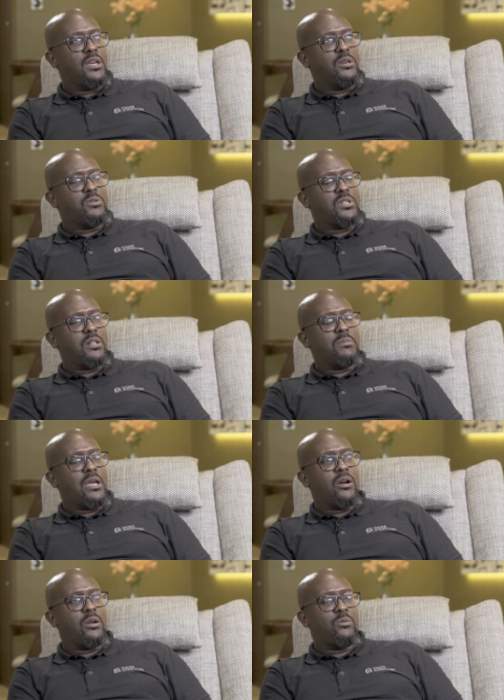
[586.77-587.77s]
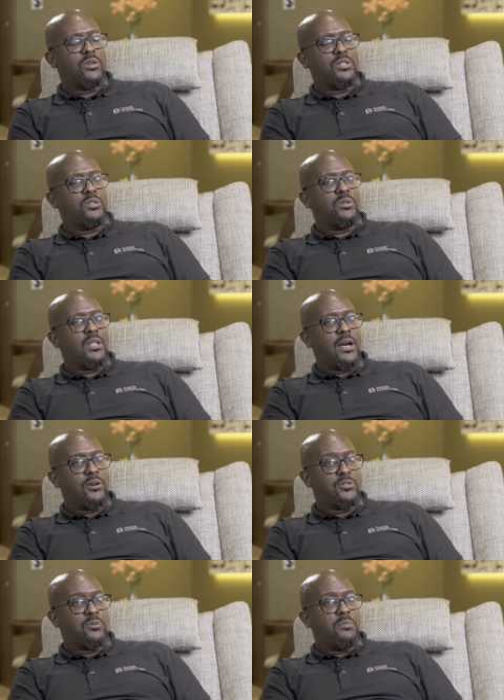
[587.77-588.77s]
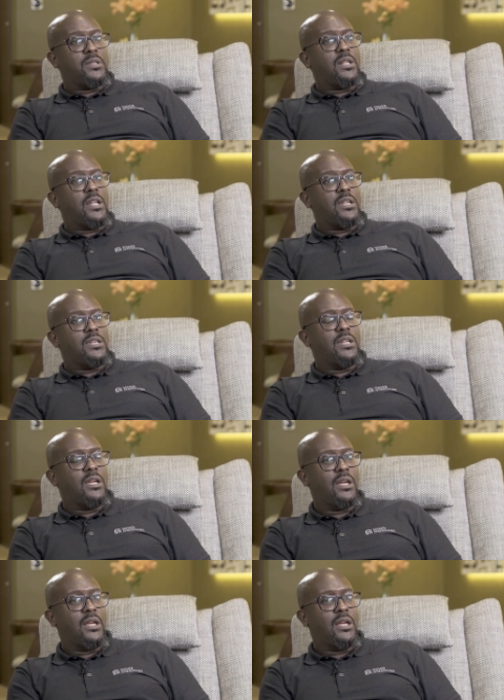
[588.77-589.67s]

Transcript: He would tell me how he walked into the house to meet the lady,